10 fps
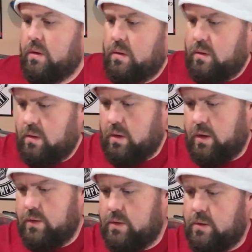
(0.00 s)
Alright,
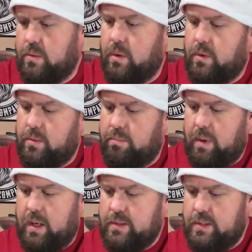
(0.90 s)
so we'll go with
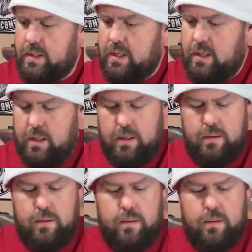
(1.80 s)
box 9